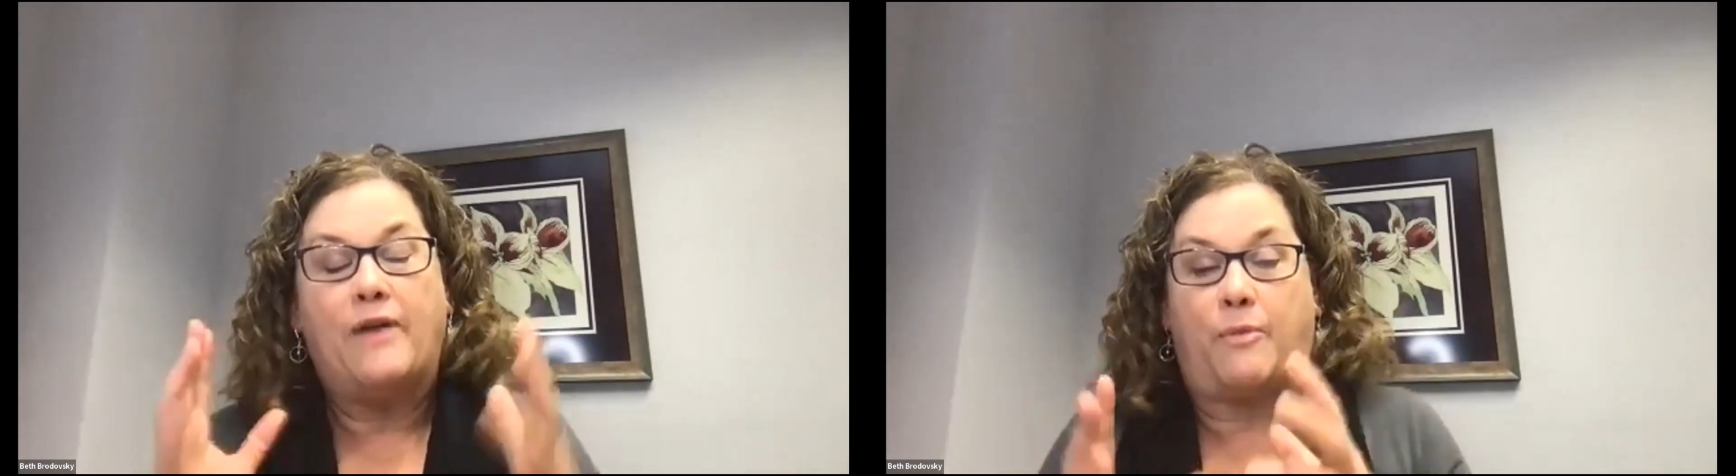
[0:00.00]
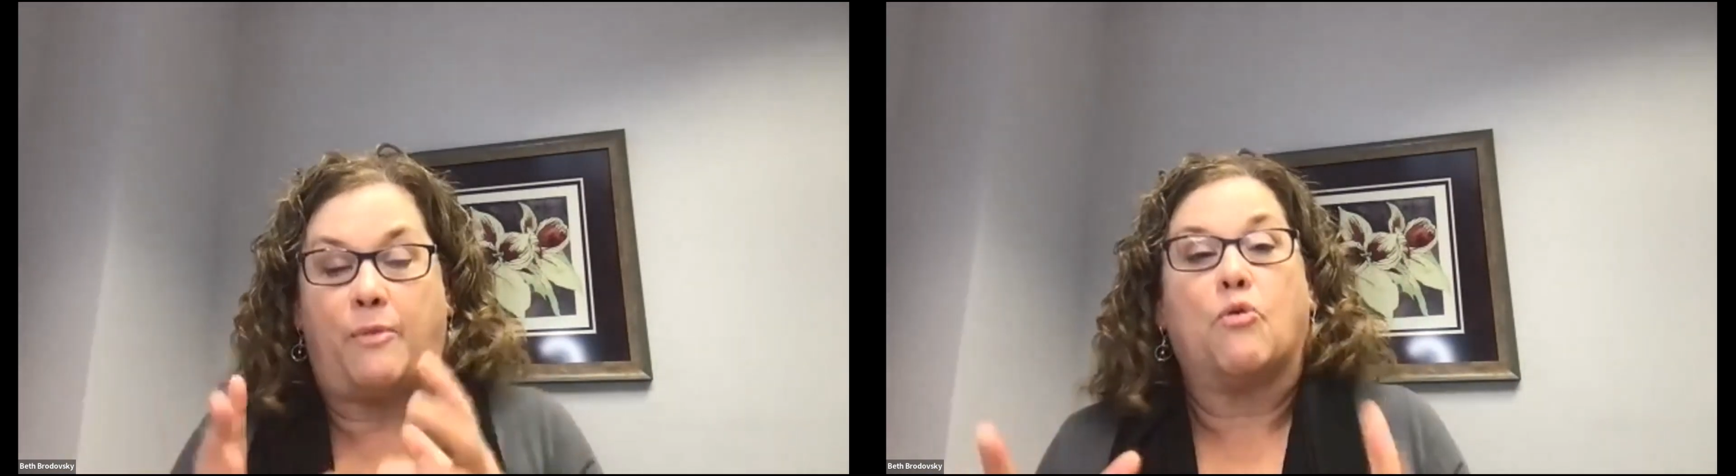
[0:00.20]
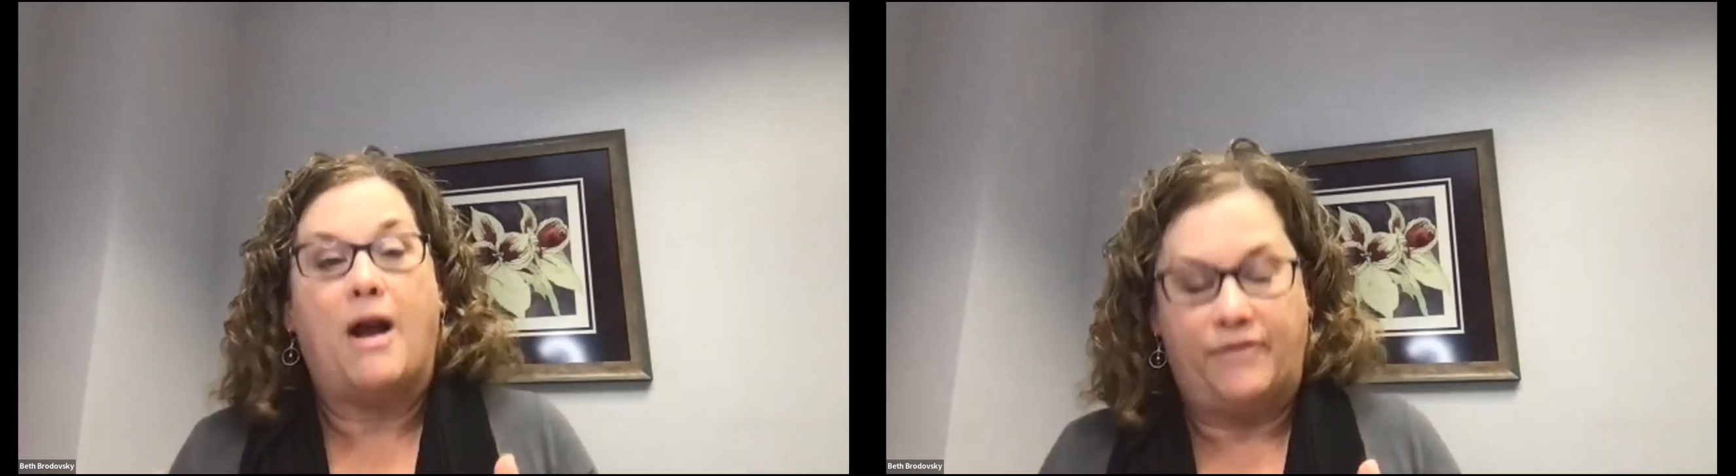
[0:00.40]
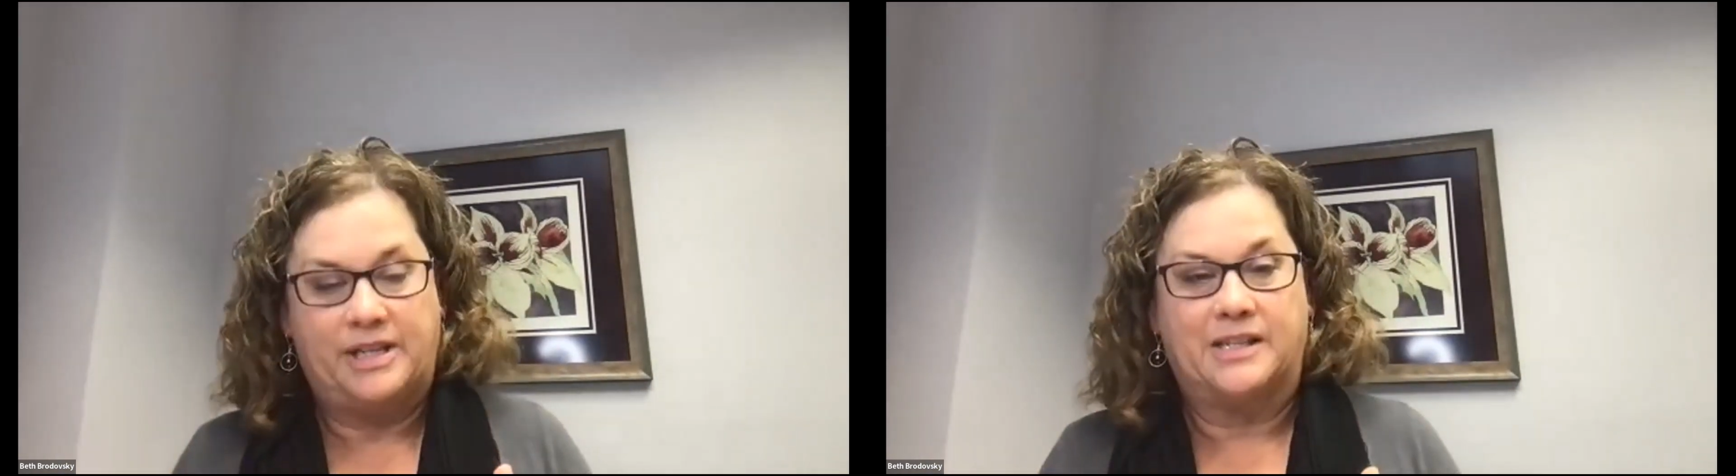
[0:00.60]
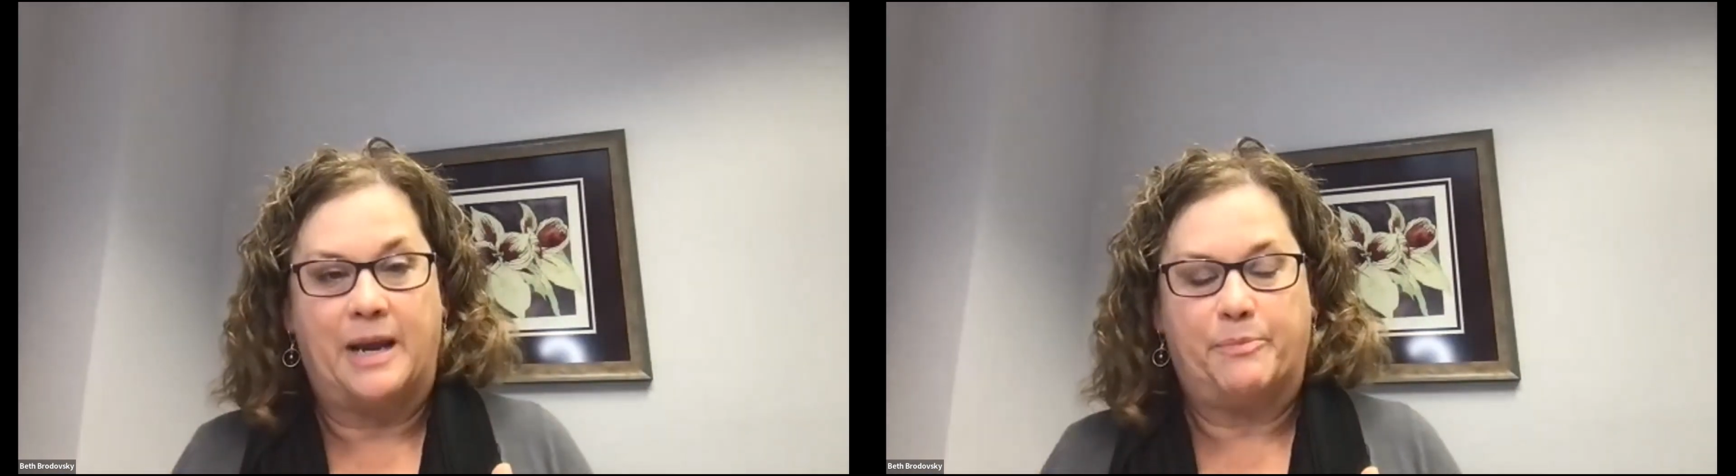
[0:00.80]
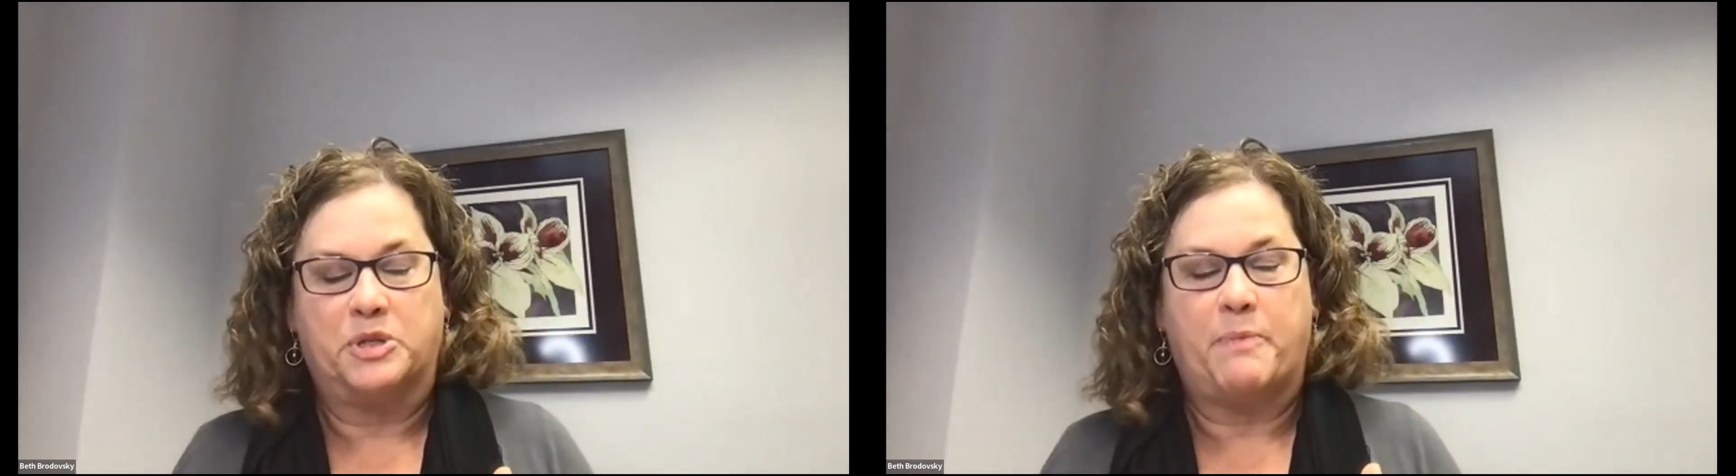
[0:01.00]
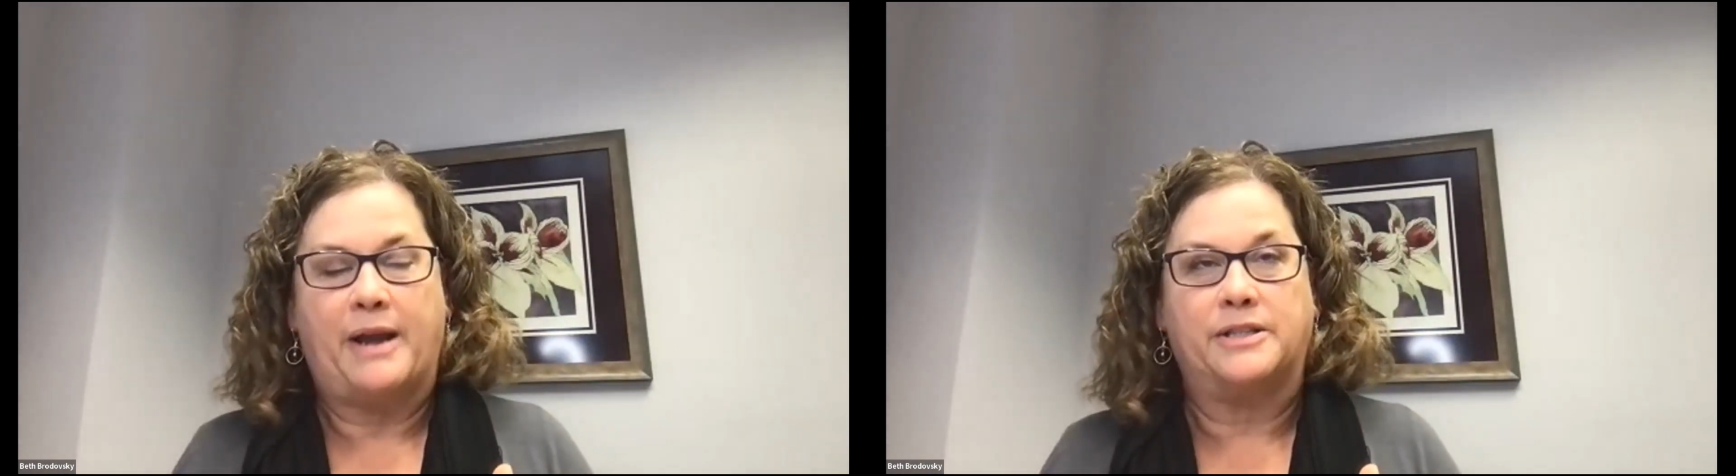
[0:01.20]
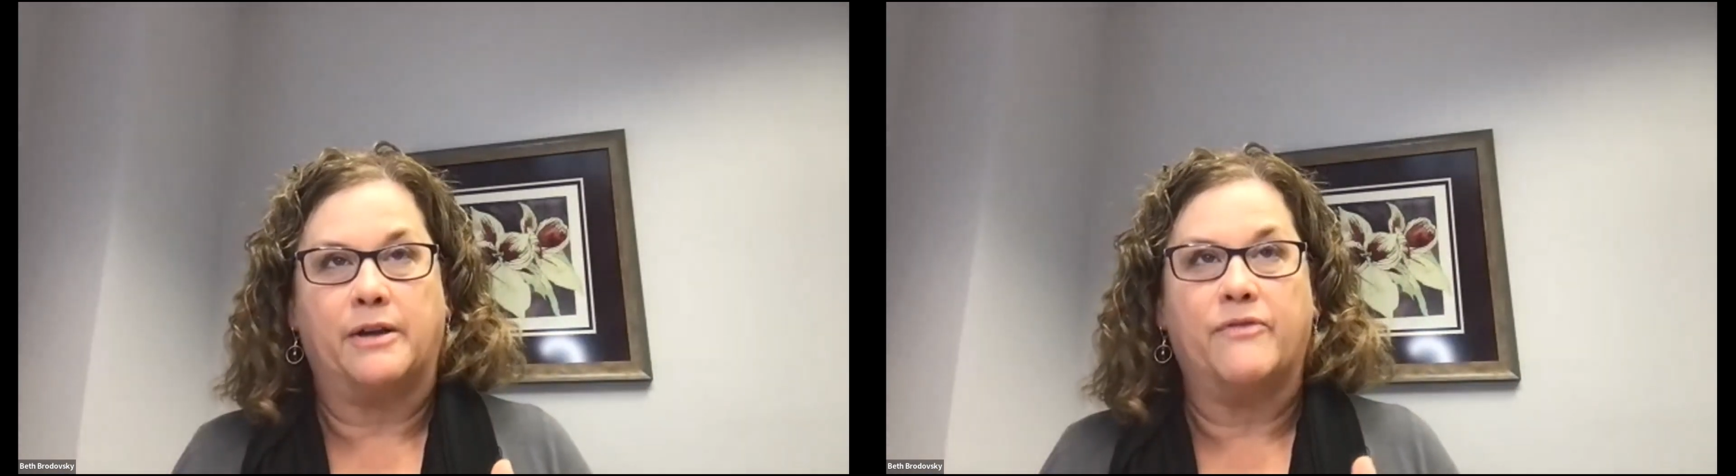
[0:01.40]
from a graphic design
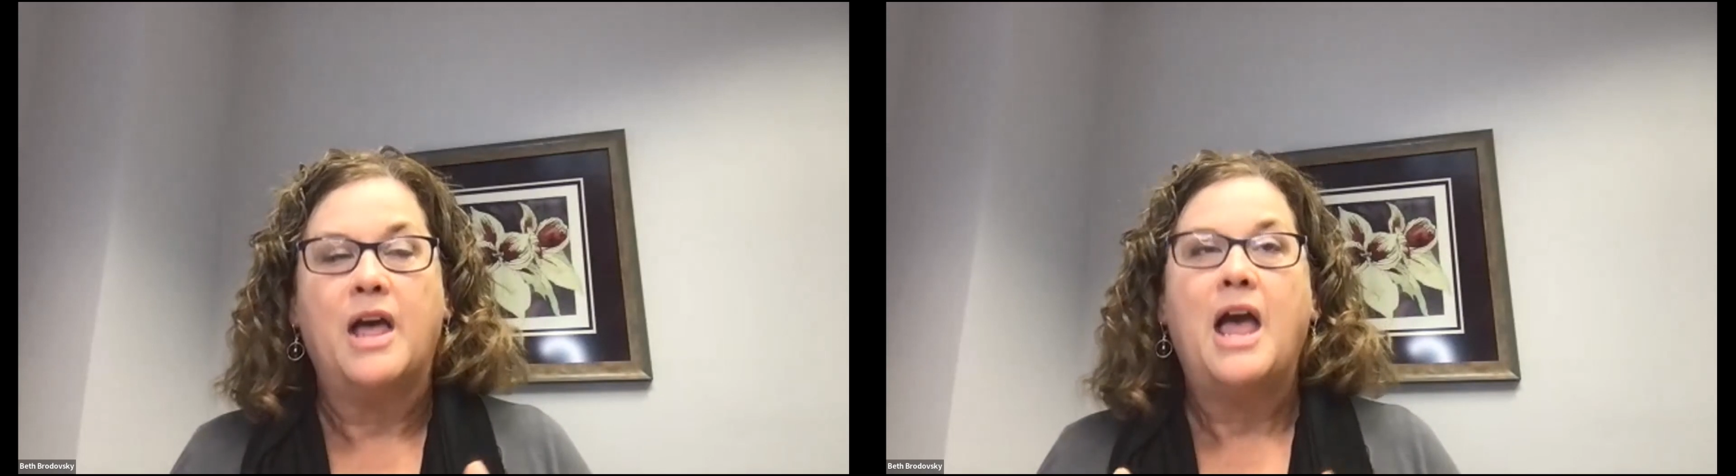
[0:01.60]
perspective.